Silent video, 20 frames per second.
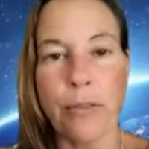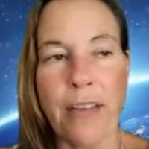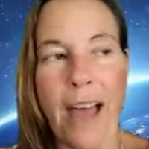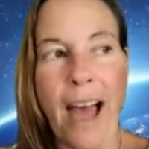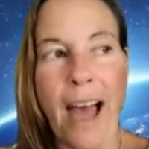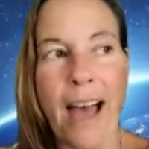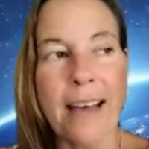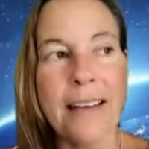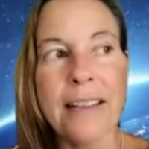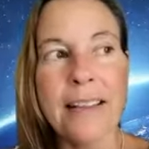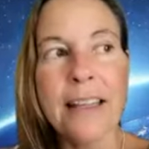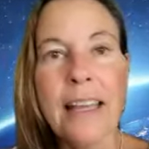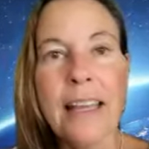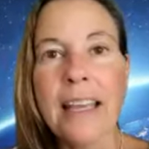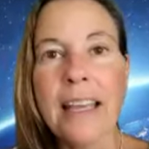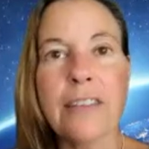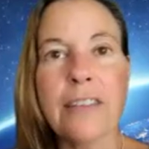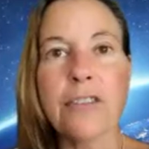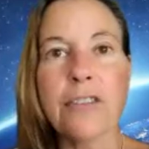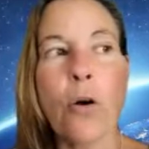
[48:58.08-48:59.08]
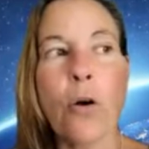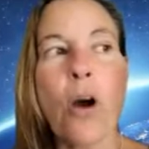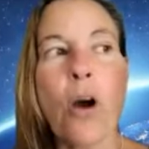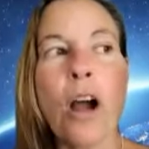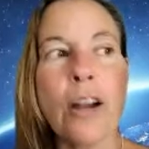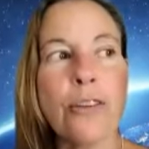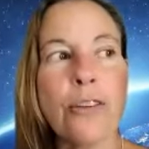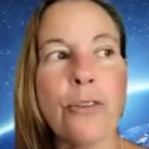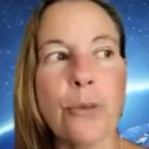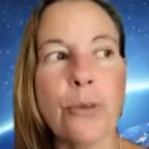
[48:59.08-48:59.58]
that, it's so
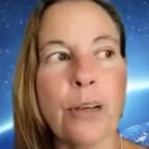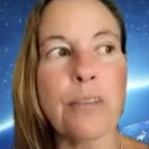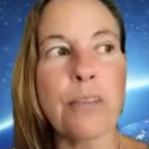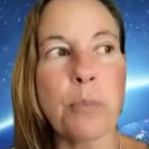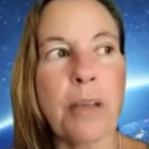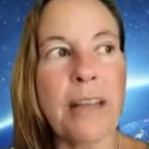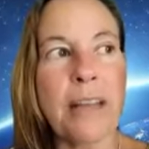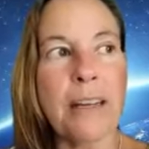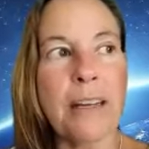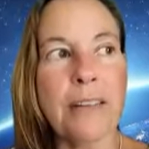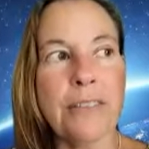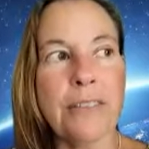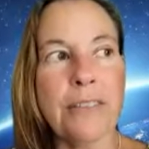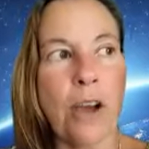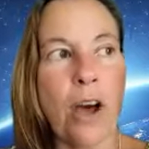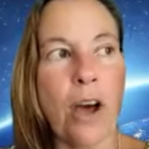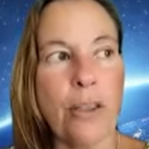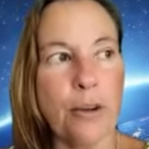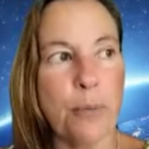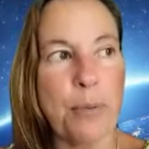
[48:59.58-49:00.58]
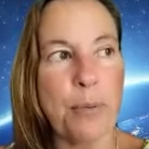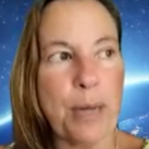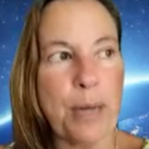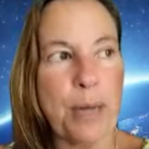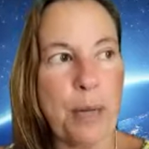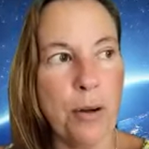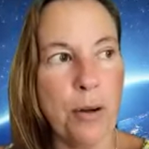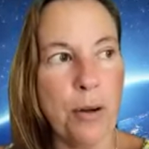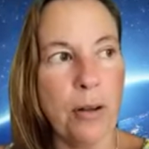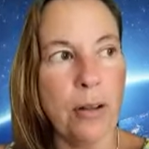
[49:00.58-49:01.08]
hard to explain it to other
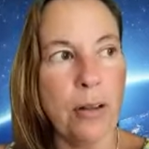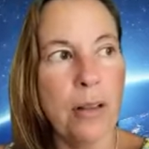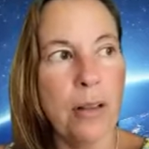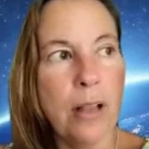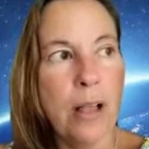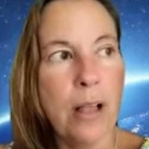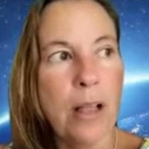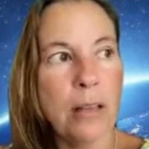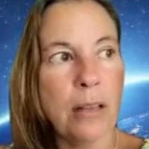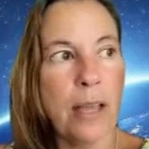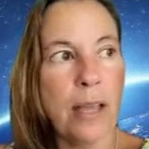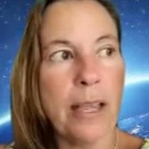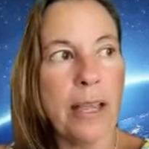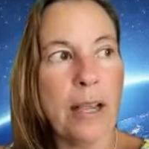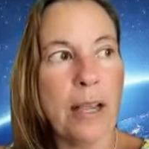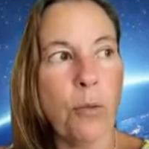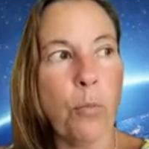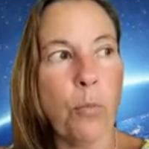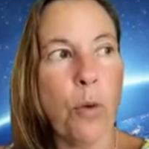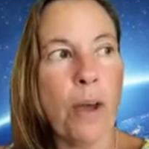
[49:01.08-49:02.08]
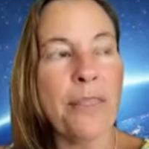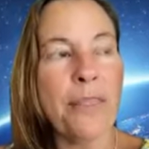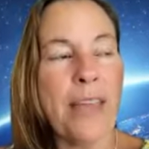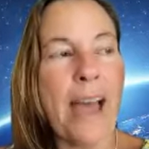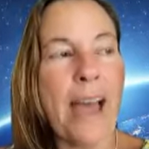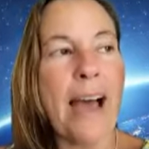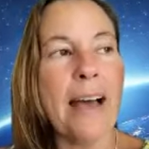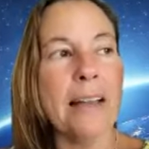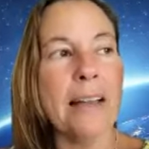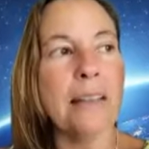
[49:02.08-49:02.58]
people, like yeah. what
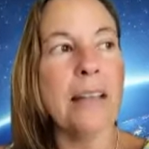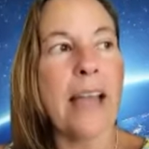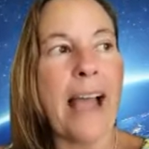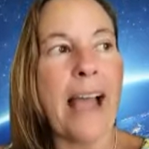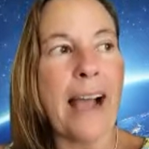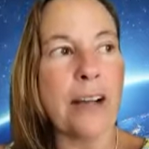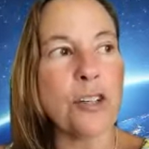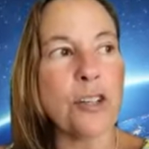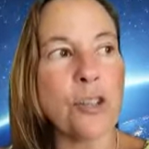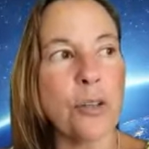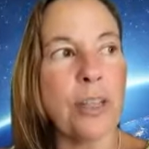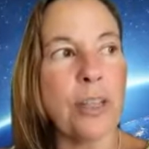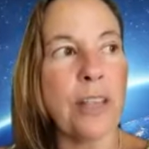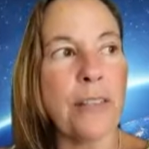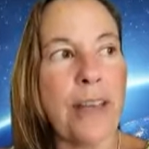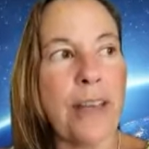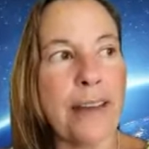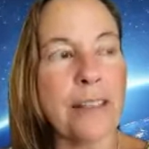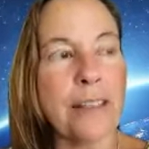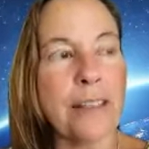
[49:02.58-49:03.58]
that actually that